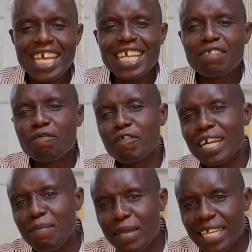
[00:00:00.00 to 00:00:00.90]
in
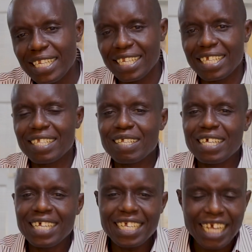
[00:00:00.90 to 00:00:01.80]
framing
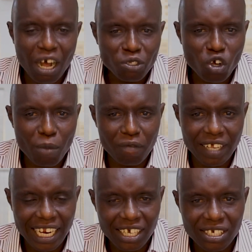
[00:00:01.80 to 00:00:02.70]
the outcome of
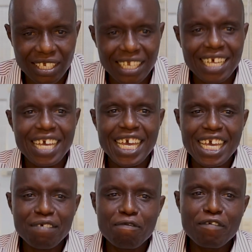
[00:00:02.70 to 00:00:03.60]
the election,
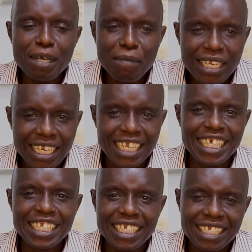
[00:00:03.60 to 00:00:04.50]
in framing
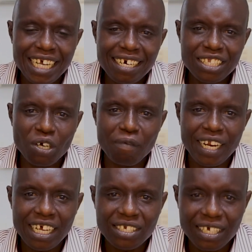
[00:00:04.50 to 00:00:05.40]
the integrity of
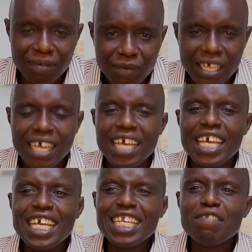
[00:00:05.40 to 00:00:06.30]
election,
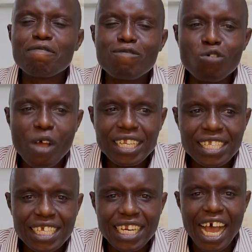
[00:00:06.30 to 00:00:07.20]
in
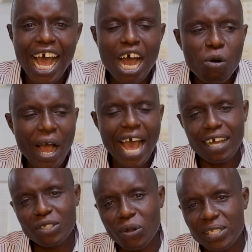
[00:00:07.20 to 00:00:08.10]
influencing how
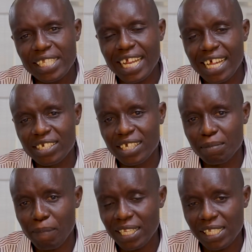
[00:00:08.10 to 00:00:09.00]
actors in the
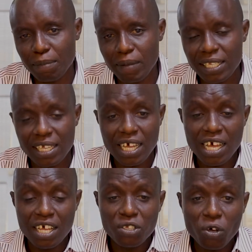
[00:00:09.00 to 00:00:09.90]
election participate.
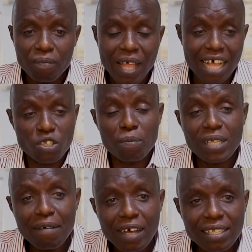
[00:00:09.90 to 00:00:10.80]
So as
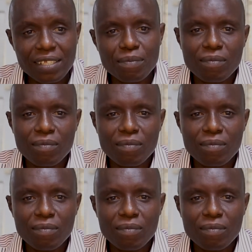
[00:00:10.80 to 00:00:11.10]
observers,